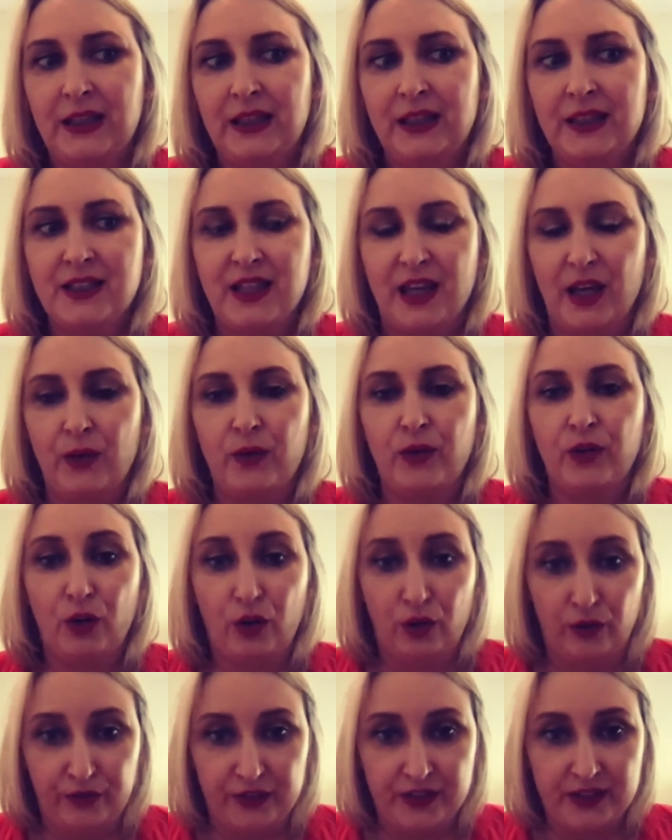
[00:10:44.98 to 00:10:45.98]
to our
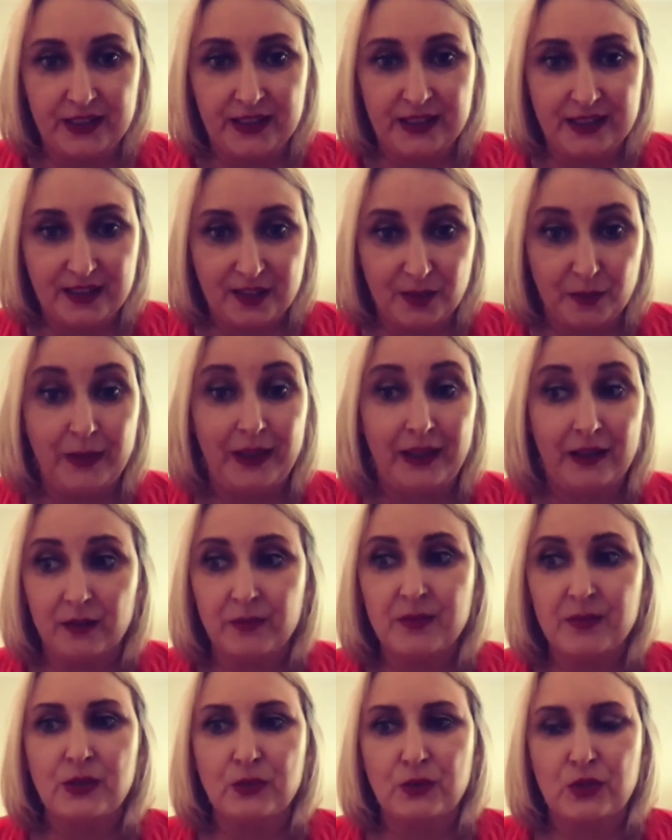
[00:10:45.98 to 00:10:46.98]
offices to make them
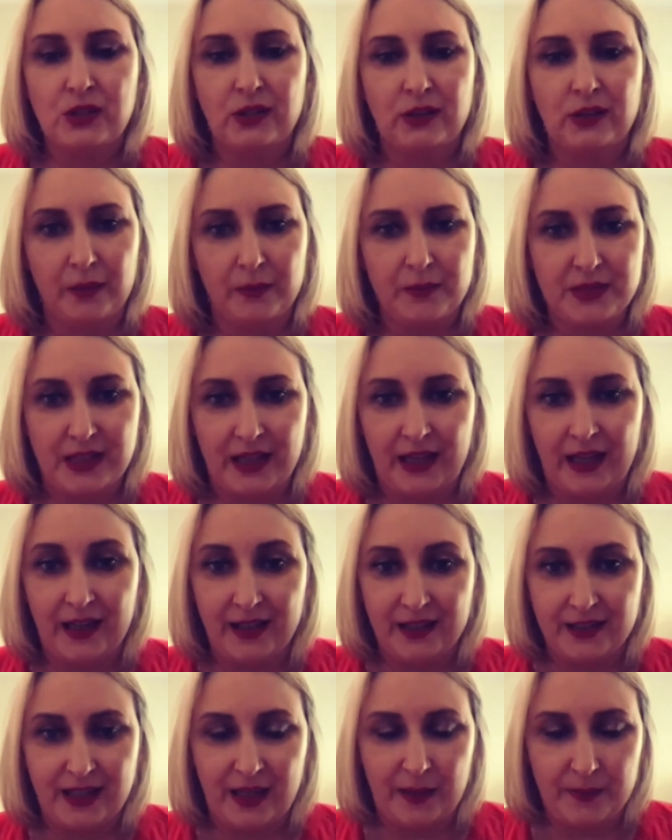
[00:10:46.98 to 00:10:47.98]
socially
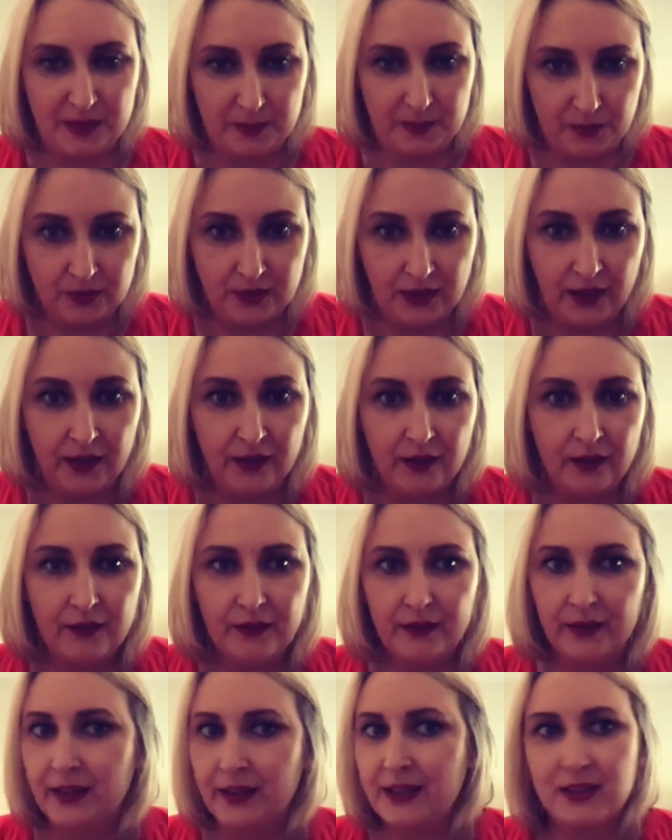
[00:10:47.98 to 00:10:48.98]
acceptable now,
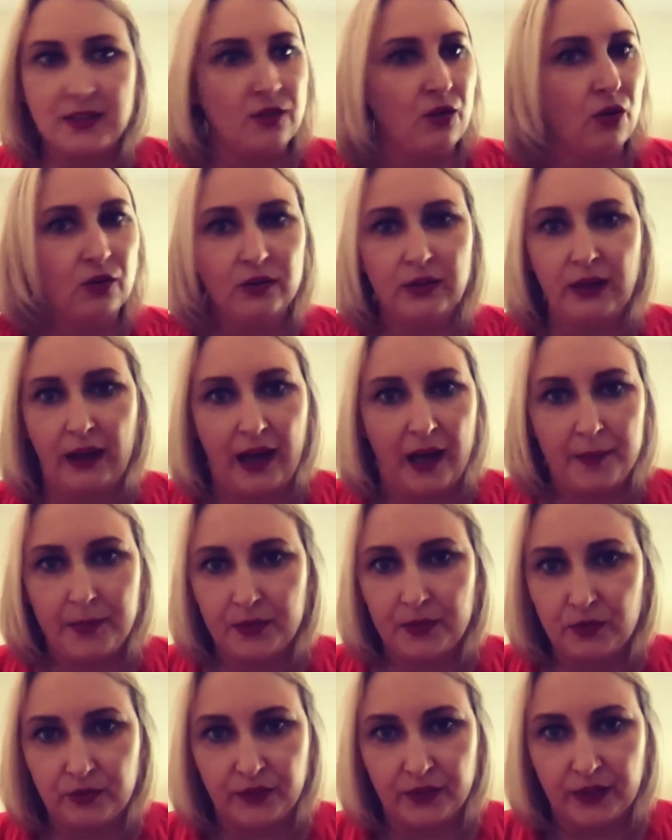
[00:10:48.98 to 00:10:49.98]
that it's not going to happen
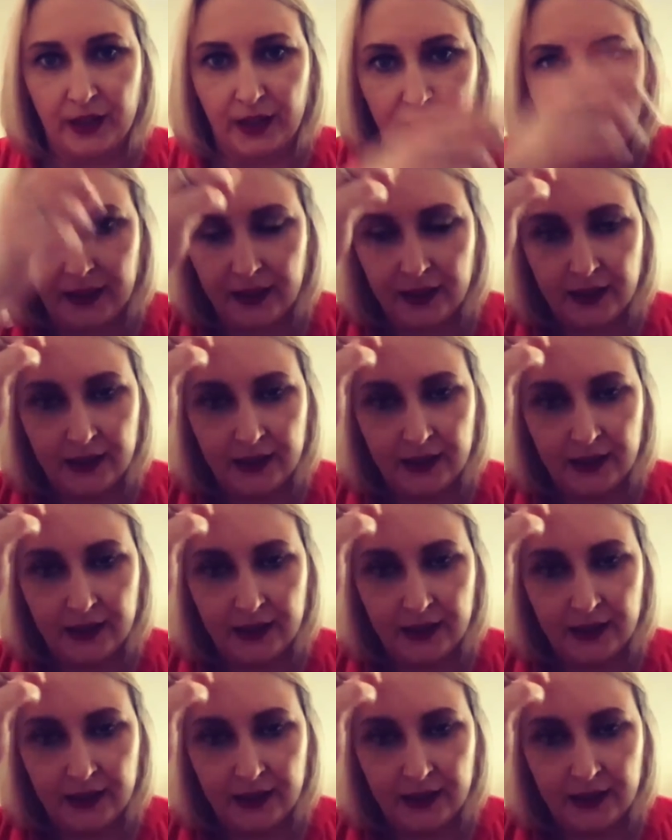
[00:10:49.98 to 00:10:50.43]
overnight,